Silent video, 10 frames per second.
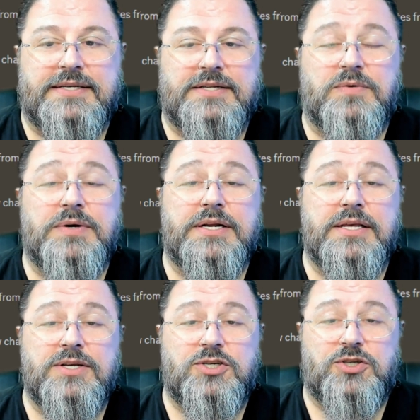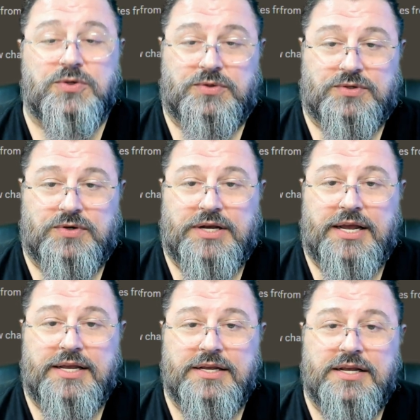there were issues,
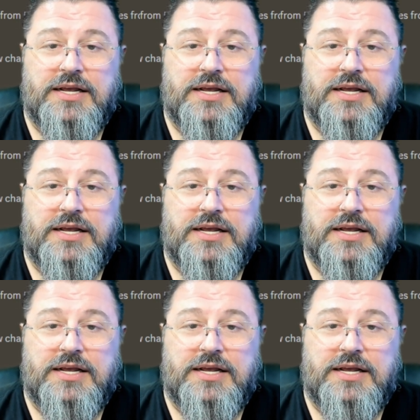okay?